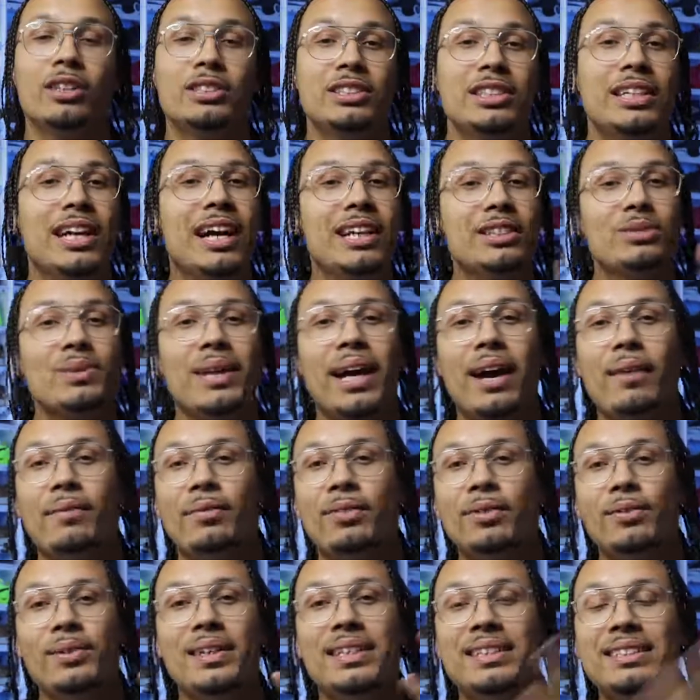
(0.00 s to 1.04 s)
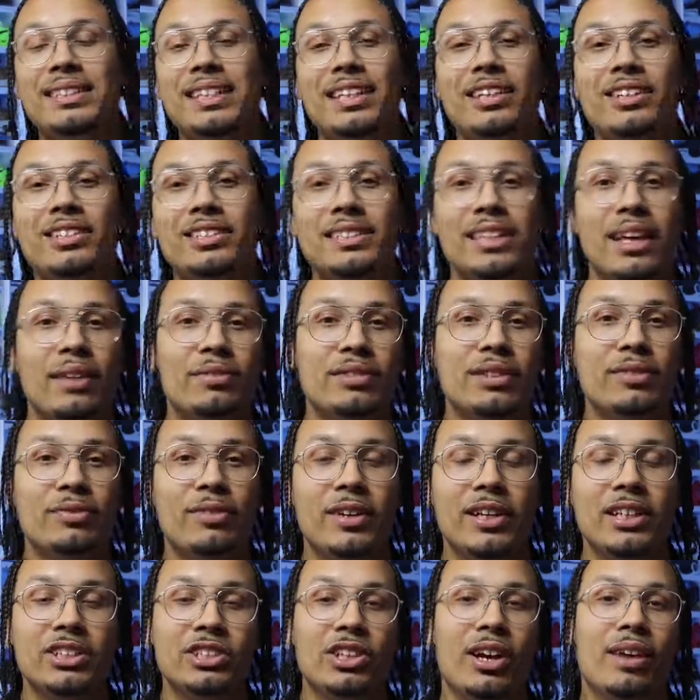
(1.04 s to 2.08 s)
All right, you guys, we have 3 sneakers left to
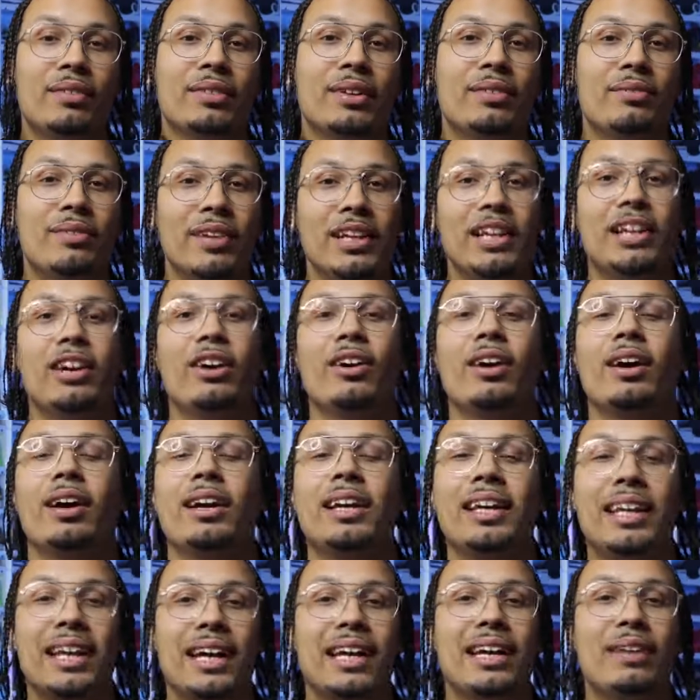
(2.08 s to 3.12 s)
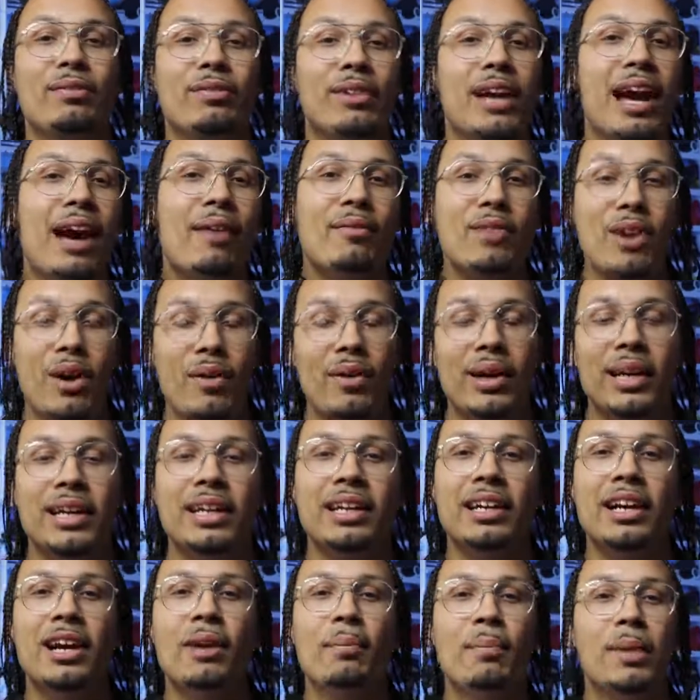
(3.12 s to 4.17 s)
finish off the video. Again, if you haven't
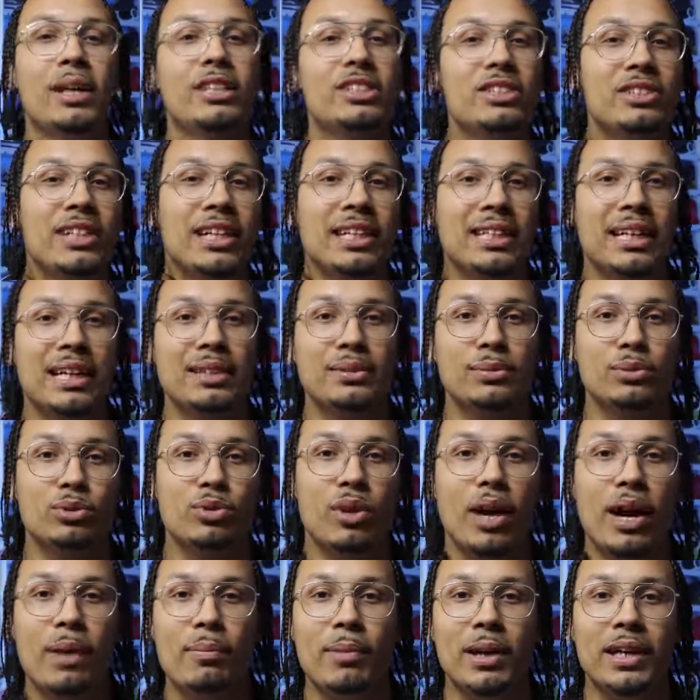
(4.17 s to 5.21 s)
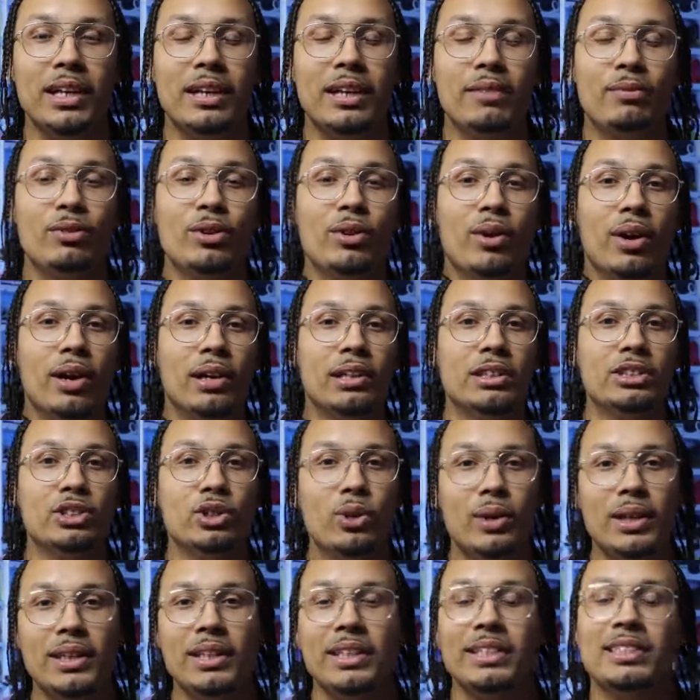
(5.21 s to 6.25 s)
already, make sure you hit that subscribe button if you are
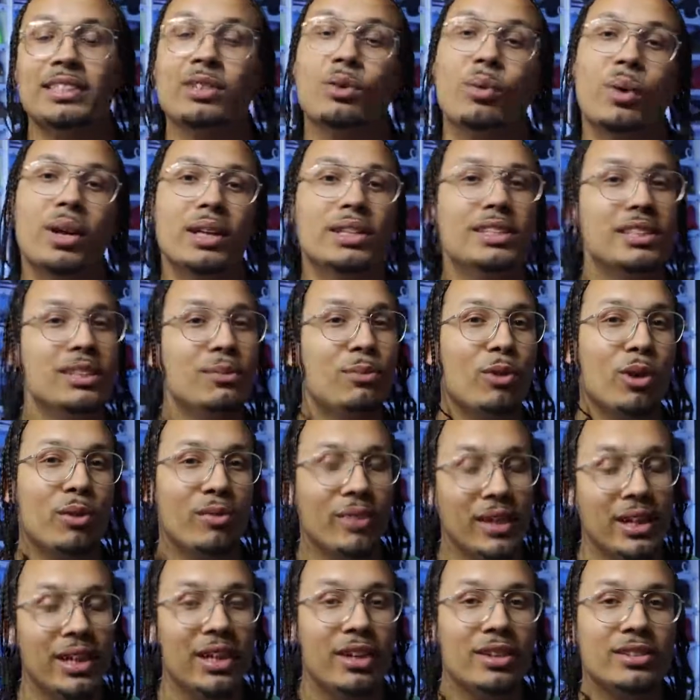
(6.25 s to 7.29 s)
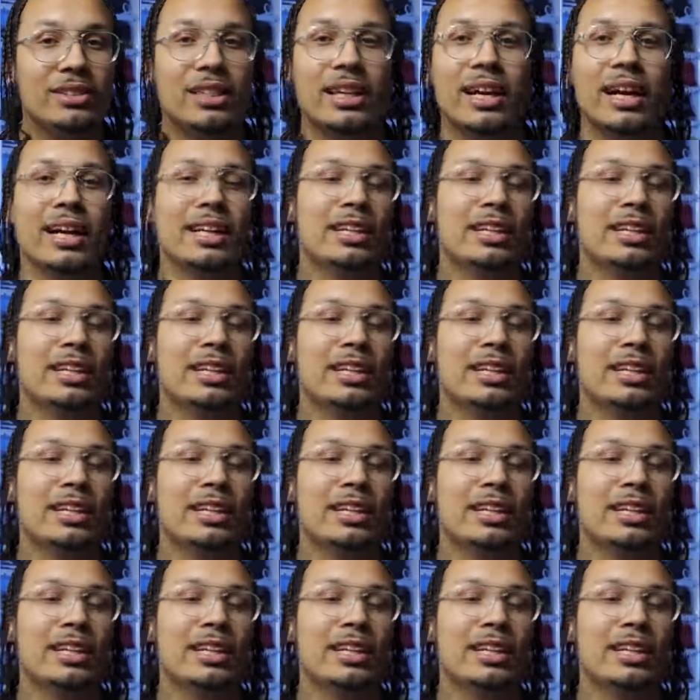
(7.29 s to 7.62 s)
enjoying this and want to see more videos.